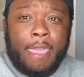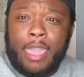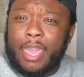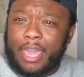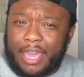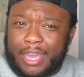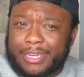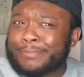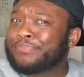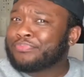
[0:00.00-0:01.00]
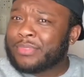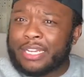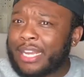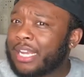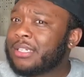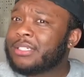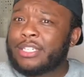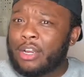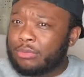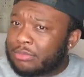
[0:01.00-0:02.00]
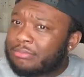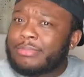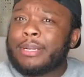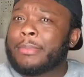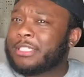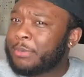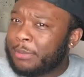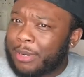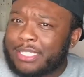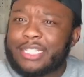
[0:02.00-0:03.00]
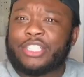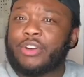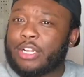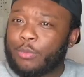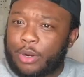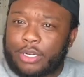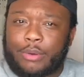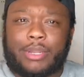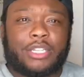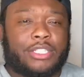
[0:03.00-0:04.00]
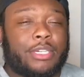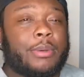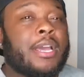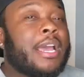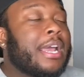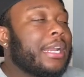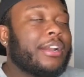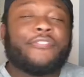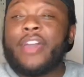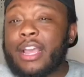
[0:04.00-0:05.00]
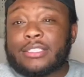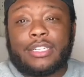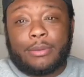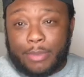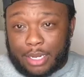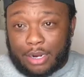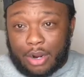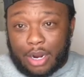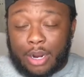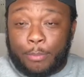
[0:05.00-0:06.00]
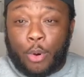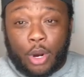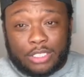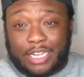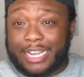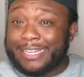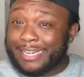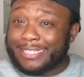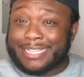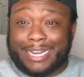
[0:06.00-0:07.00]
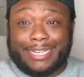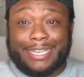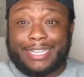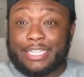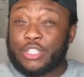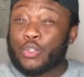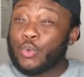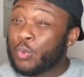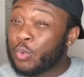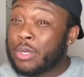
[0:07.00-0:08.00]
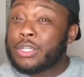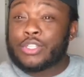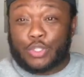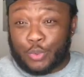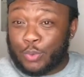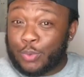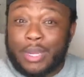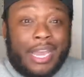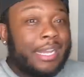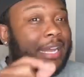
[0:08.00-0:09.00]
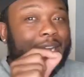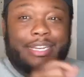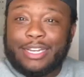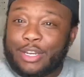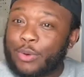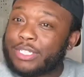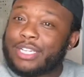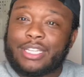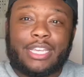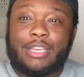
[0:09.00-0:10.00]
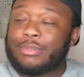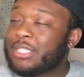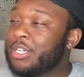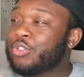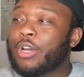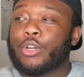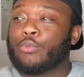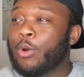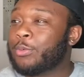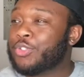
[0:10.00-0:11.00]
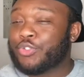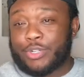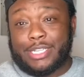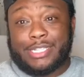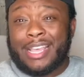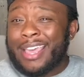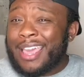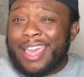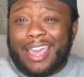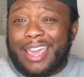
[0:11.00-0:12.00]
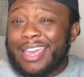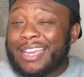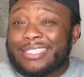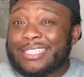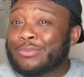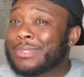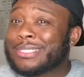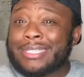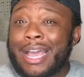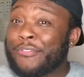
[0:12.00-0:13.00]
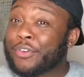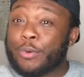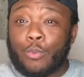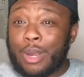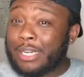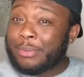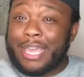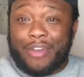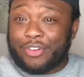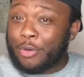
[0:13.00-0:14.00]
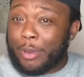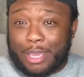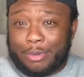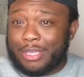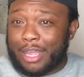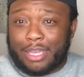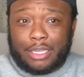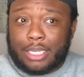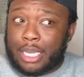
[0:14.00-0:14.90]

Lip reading: And they, you know, in a much better place and they trying to work on their relationship. Now, the facts of the matter are Portia and Dennis got together too soon. They didn't know each other. He was still trying to roam the streets. And it just wasn't time for them, one, to be having no baby, like,